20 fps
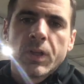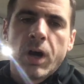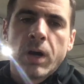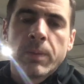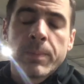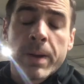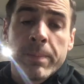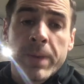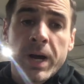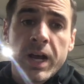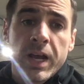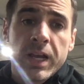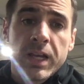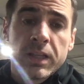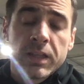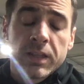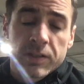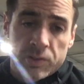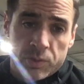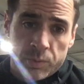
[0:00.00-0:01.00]
On my
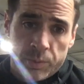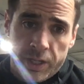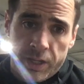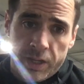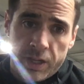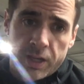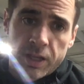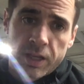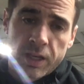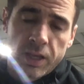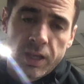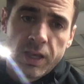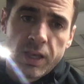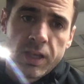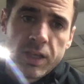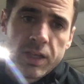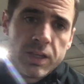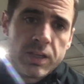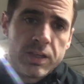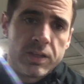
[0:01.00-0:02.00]
mind this week
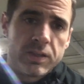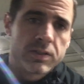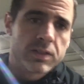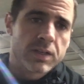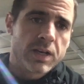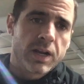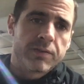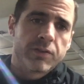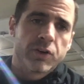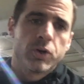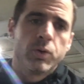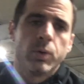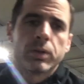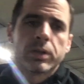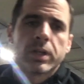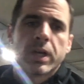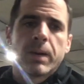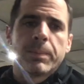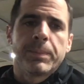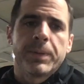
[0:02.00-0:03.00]
is kind of a cool
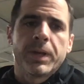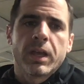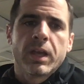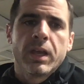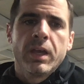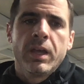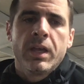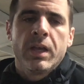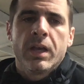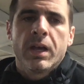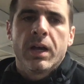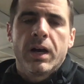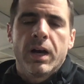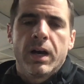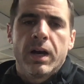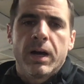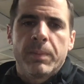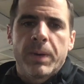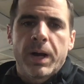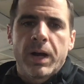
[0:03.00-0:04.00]
topic.
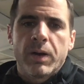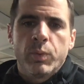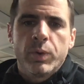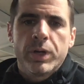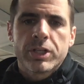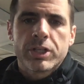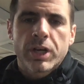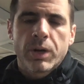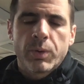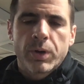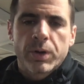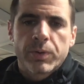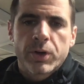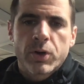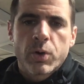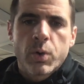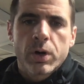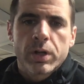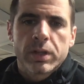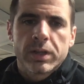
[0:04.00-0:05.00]
I wish I would have
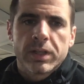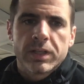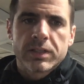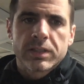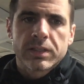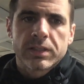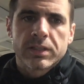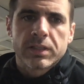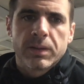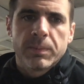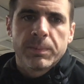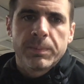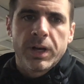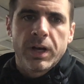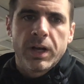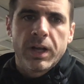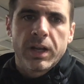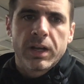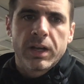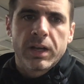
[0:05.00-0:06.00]
recorded this,
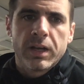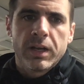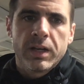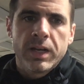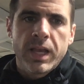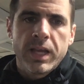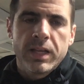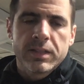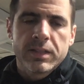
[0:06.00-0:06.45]
but Nate